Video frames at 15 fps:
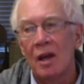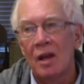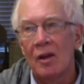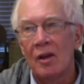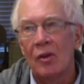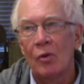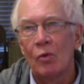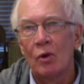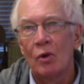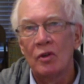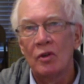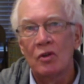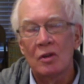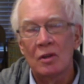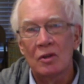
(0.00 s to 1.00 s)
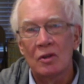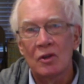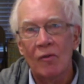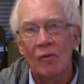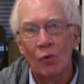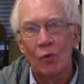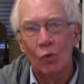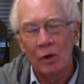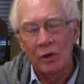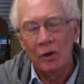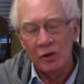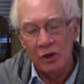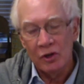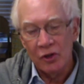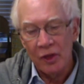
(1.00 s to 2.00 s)
In other words,
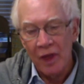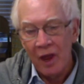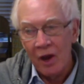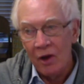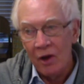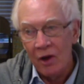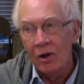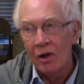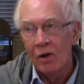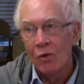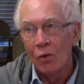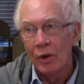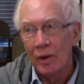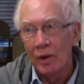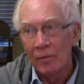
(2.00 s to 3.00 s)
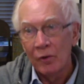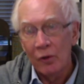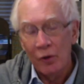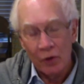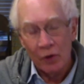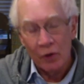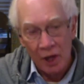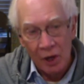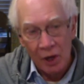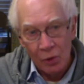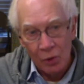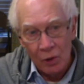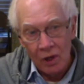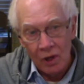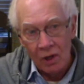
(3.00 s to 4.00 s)
self-awareness is there. Whatever they're
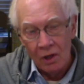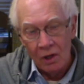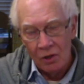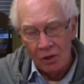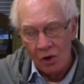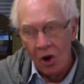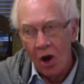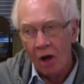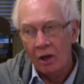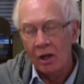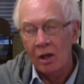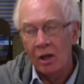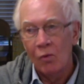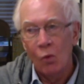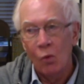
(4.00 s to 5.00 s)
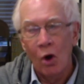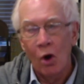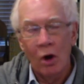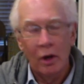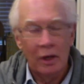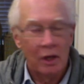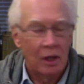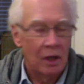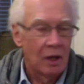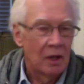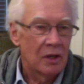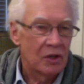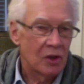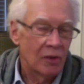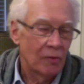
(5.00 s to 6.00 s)
hearing, talking, walking,
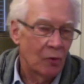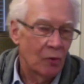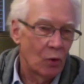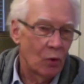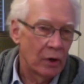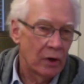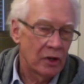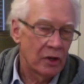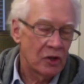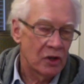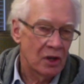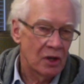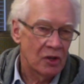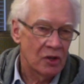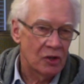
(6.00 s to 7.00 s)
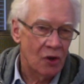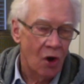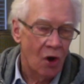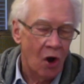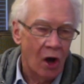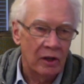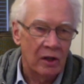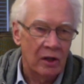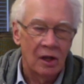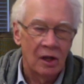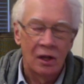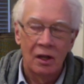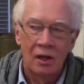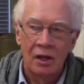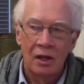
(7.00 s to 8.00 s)
self-awareness is not
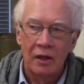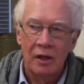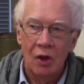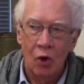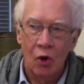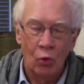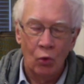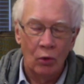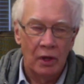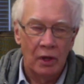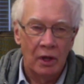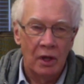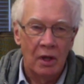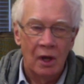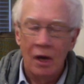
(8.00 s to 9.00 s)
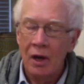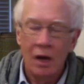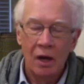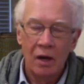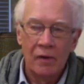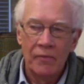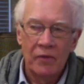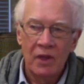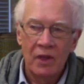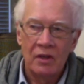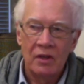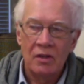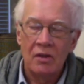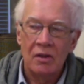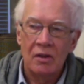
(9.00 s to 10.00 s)
the only,
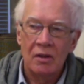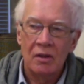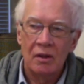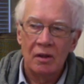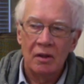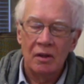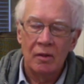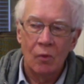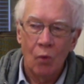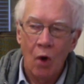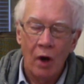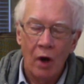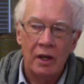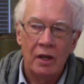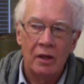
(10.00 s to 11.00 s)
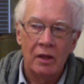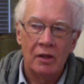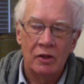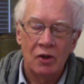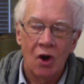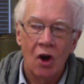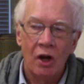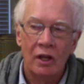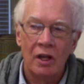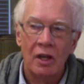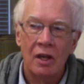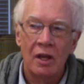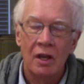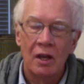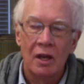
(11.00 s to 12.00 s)
is the walking, the
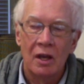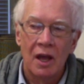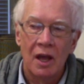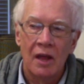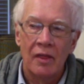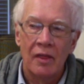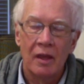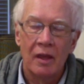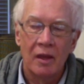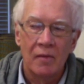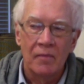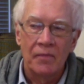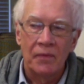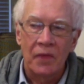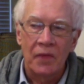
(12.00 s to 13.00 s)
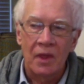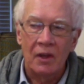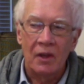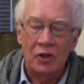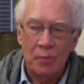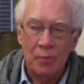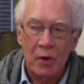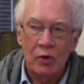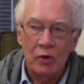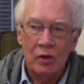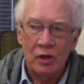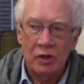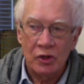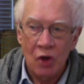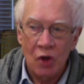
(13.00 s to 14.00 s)
talking, and the
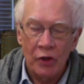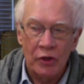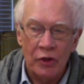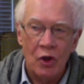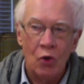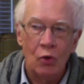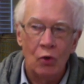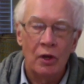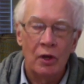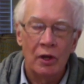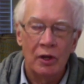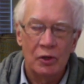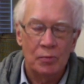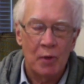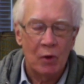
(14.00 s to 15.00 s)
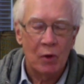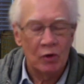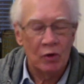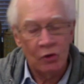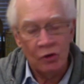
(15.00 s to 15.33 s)
experience is not the only experience.